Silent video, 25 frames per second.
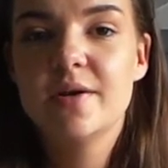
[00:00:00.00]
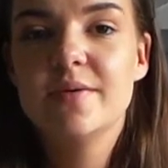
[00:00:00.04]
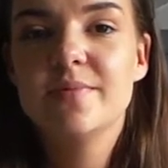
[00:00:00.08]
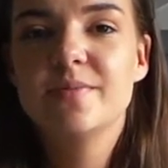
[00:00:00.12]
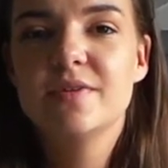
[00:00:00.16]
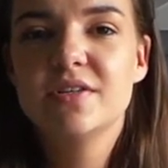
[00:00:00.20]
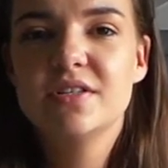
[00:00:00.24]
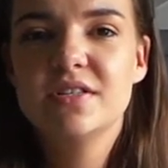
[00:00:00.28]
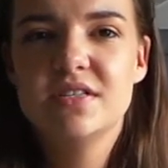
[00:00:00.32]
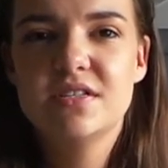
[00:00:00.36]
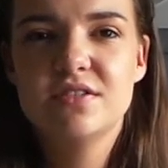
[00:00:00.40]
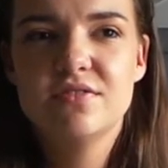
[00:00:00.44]

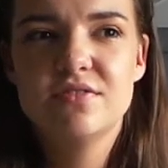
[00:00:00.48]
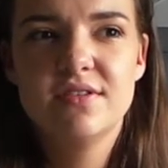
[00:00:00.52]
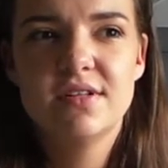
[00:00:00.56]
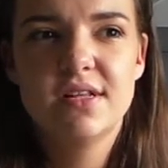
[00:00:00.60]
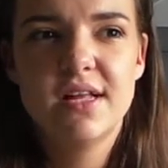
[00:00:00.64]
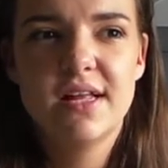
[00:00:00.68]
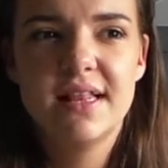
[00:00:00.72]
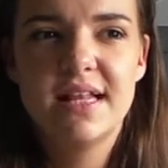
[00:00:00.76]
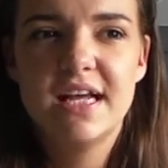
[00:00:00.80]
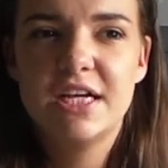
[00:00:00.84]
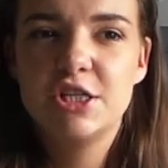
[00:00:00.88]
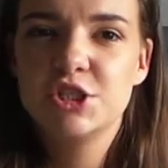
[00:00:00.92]
considering
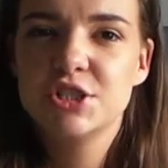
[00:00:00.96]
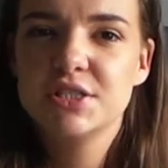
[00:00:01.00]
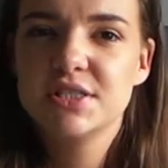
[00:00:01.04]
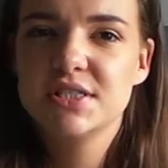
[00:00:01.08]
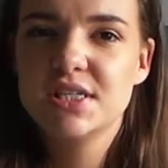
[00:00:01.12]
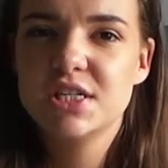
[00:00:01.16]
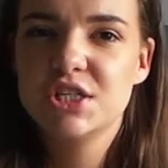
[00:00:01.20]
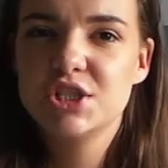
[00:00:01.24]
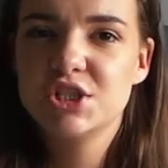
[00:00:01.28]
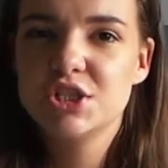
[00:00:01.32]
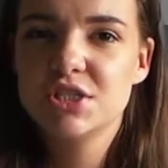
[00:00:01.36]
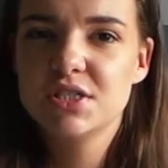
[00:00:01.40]
like lash
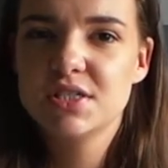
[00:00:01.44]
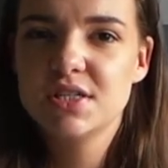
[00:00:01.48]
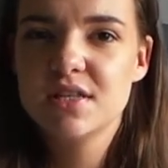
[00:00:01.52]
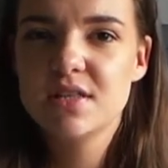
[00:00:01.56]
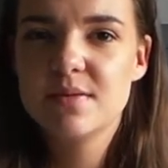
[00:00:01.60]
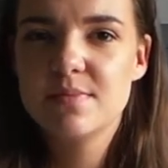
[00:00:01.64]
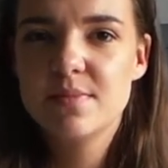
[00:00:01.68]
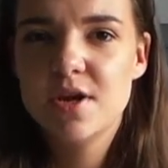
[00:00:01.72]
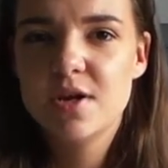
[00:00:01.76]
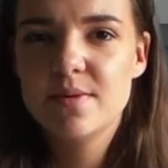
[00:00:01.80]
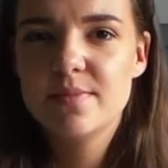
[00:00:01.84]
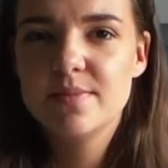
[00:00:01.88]
extensions at
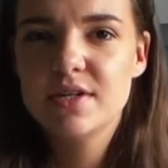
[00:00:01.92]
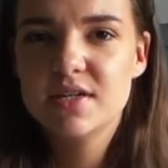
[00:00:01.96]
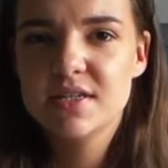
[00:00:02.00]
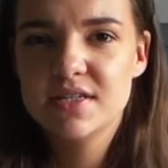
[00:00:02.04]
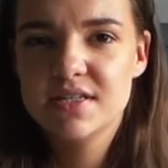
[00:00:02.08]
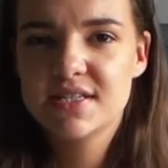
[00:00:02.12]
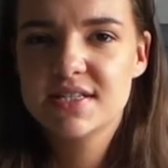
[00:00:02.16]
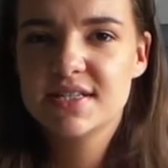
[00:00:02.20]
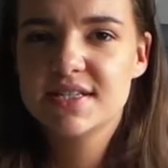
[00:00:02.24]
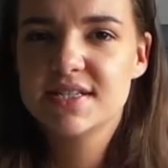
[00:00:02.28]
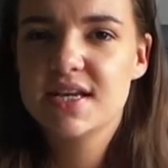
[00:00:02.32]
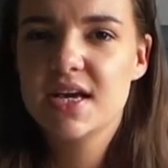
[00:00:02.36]
the moment
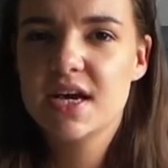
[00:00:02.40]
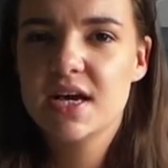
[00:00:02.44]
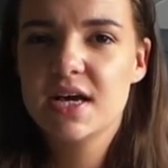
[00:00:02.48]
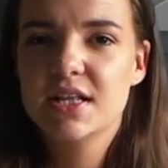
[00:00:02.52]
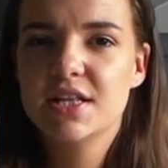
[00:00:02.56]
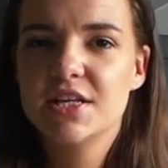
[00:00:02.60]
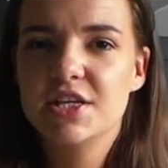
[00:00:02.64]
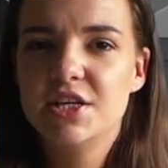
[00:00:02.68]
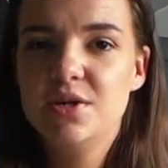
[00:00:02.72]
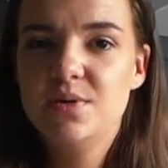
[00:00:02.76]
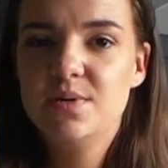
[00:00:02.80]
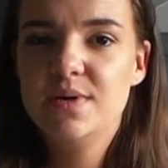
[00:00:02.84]
because there was a girl
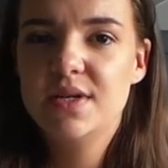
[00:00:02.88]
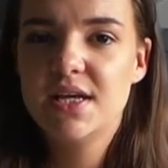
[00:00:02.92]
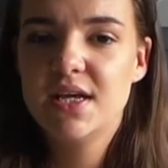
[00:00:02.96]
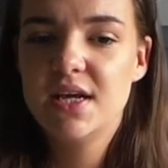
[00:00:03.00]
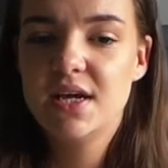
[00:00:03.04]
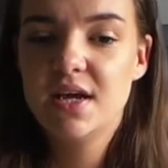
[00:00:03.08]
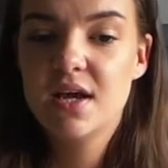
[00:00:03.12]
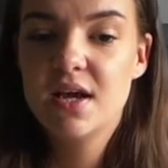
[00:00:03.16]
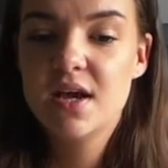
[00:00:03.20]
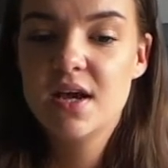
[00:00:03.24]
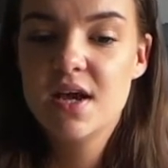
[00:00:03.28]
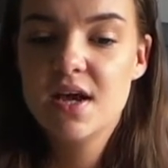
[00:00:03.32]
at
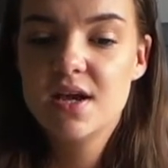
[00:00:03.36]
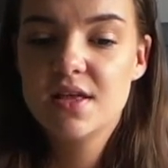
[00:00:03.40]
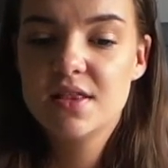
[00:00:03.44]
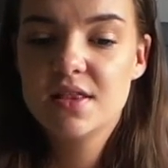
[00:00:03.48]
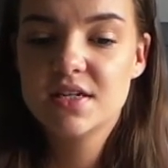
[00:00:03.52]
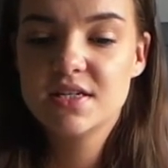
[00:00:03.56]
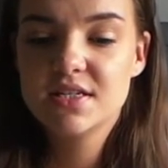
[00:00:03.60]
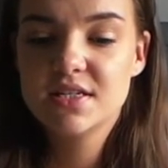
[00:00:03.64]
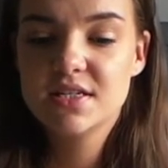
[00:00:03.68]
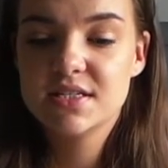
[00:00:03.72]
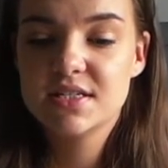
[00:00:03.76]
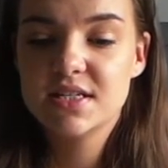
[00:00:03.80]
uni
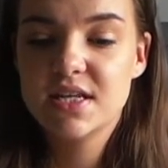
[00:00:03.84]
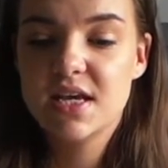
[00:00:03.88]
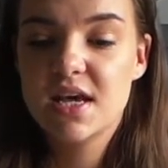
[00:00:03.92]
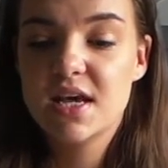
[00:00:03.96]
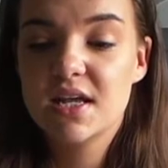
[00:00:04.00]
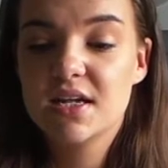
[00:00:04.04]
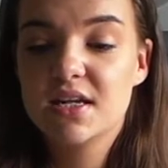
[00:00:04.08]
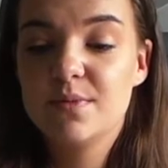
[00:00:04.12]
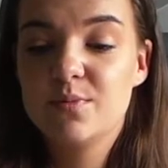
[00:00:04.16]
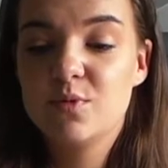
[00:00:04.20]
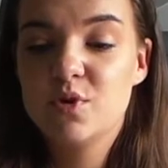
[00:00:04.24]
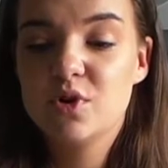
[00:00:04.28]
that does it
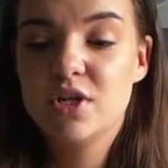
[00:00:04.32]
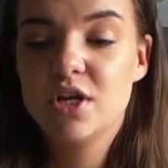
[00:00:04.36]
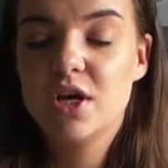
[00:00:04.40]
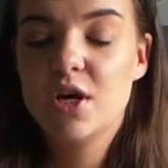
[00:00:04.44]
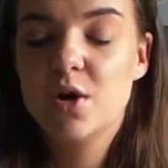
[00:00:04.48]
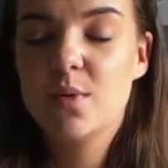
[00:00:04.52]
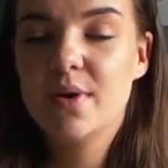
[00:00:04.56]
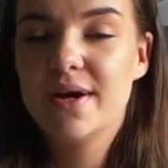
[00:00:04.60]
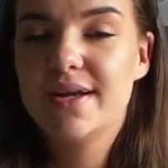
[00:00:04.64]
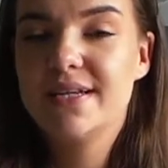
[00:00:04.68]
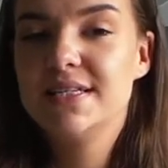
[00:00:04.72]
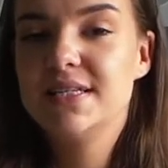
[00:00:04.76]
and I'm on
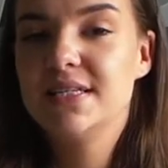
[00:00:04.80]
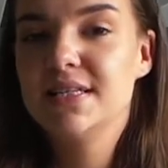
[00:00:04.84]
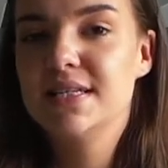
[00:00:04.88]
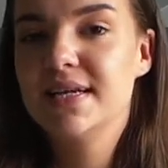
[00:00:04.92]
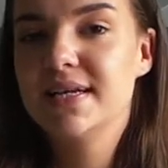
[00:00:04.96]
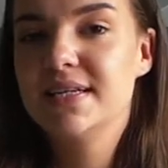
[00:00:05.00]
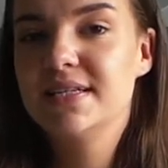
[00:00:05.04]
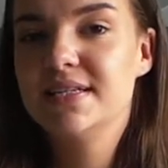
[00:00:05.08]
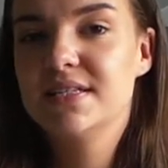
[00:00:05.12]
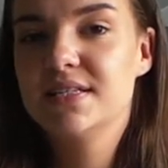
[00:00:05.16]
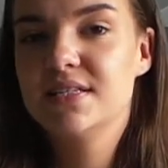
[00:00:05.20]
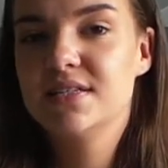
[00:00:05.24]
her waiting
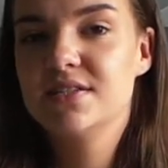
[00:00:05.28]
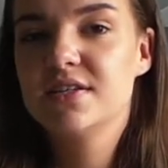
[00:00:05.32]
list.